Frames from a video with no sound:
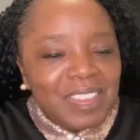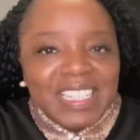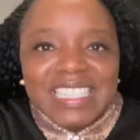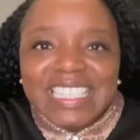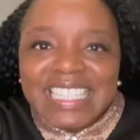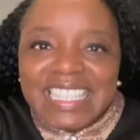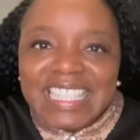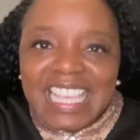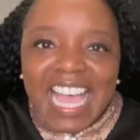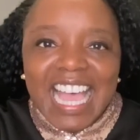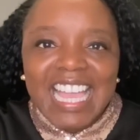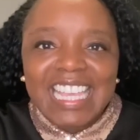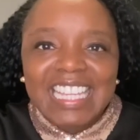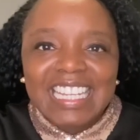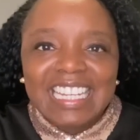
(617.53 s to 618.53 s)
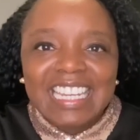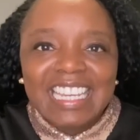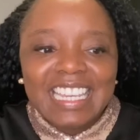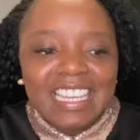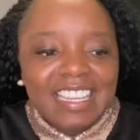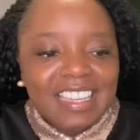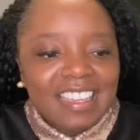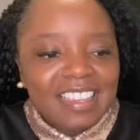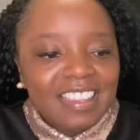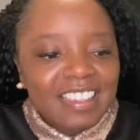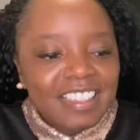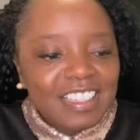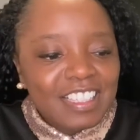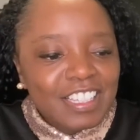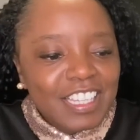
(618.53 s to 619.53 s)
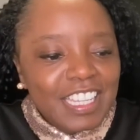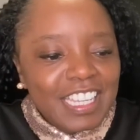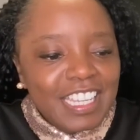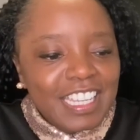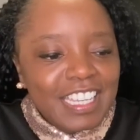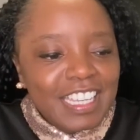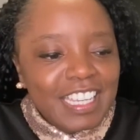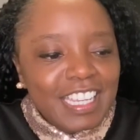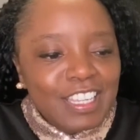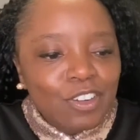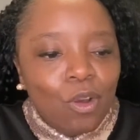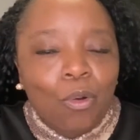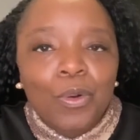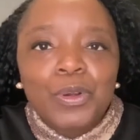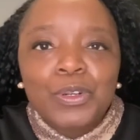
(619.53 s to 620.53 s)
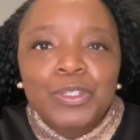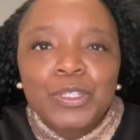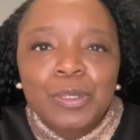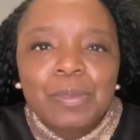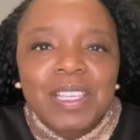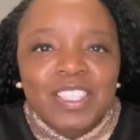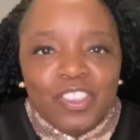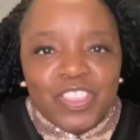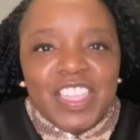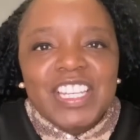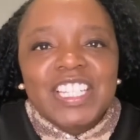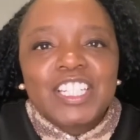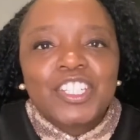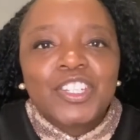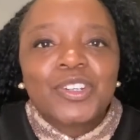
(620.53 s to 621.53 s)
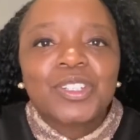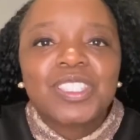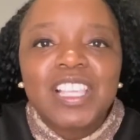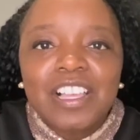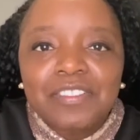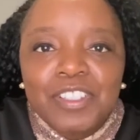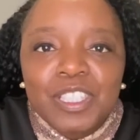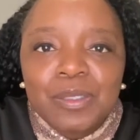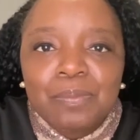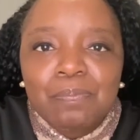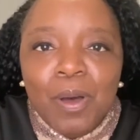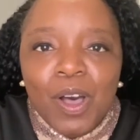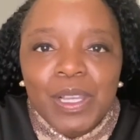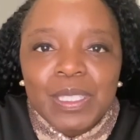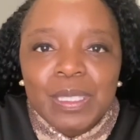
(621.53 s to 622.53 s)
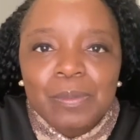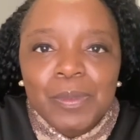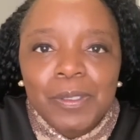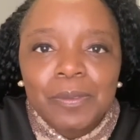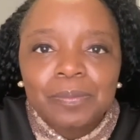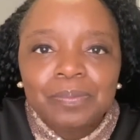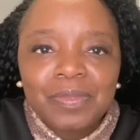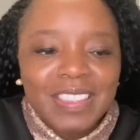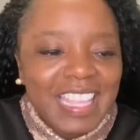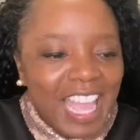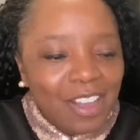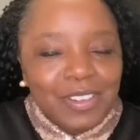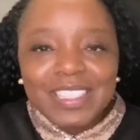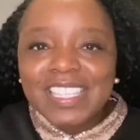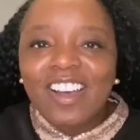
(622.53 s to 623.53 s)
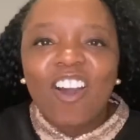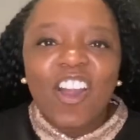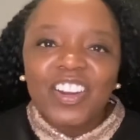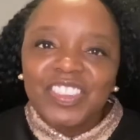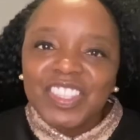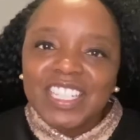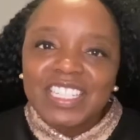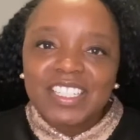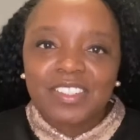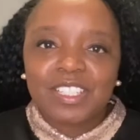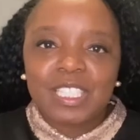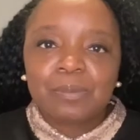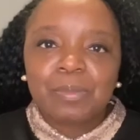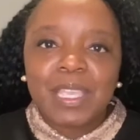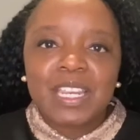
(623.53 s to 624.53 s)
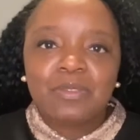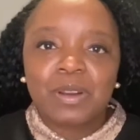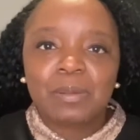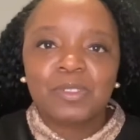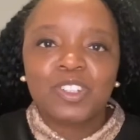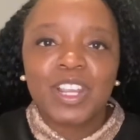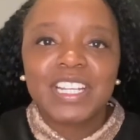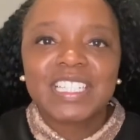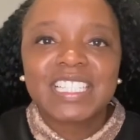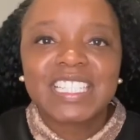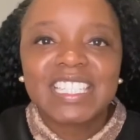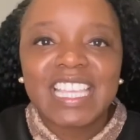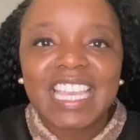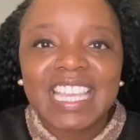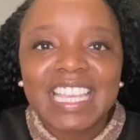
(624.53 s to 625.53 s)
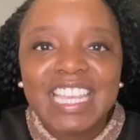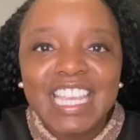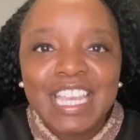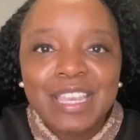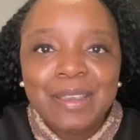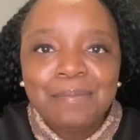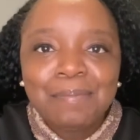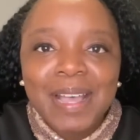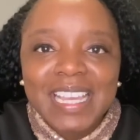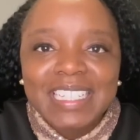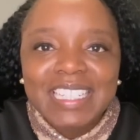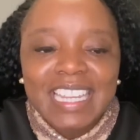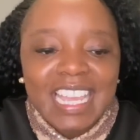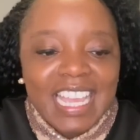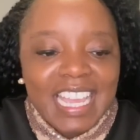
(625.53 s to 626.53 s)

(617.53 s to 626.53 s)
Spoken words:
design in order to be as authentic to yourself as possible. Now, it's a hard thing to explain what I'm trying to say, but